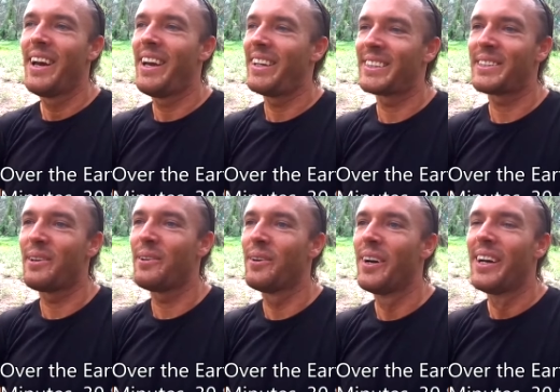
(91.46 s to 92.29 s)
it's
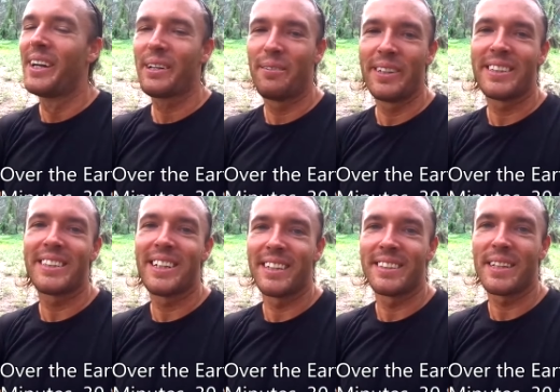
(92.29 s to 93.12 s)
no
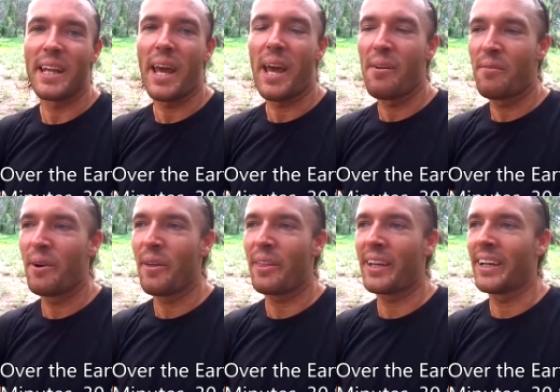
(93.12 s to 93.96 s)
coincidence that
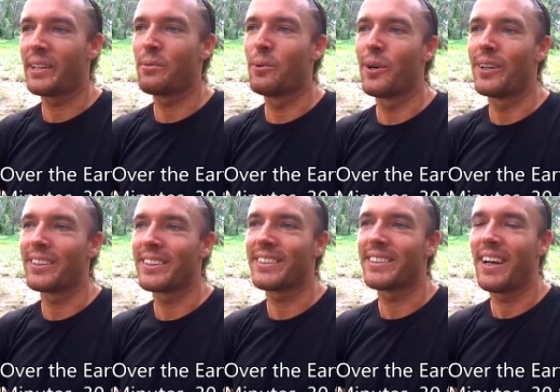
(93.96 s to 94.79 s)
everything got
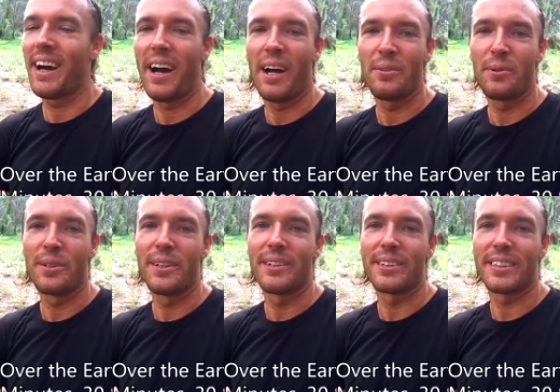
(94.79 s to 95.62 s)
worse a
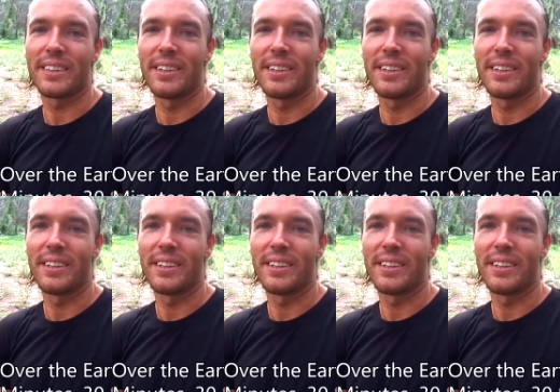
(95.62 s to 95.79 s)
hundred years